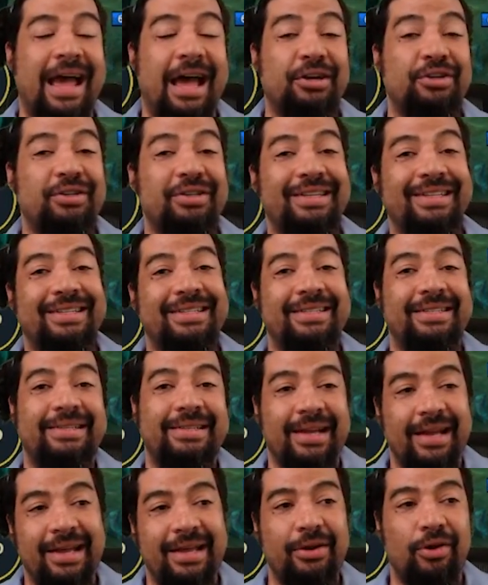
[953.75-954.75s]
actually
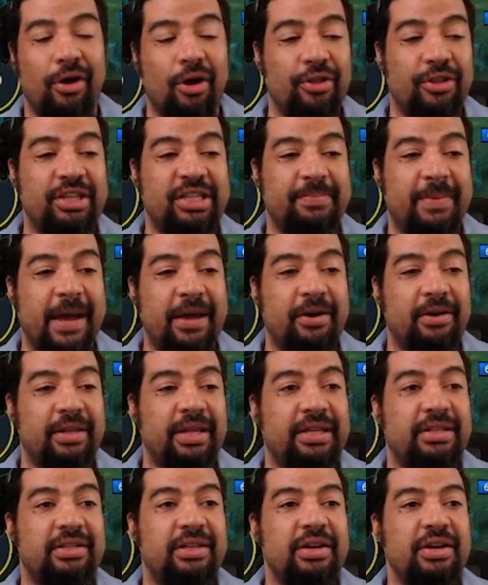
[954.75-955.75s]
stun all the
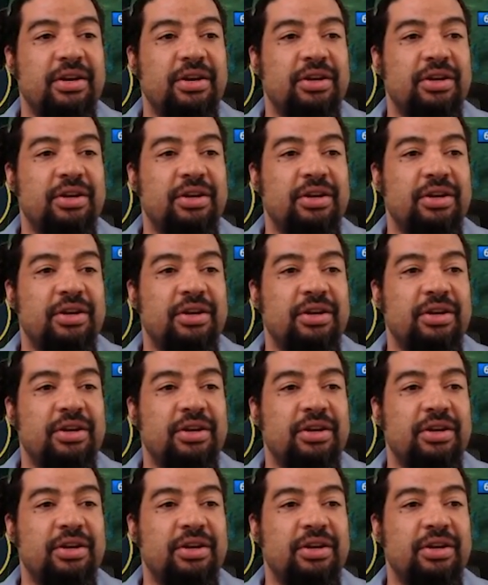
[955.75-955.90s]
spiderlings.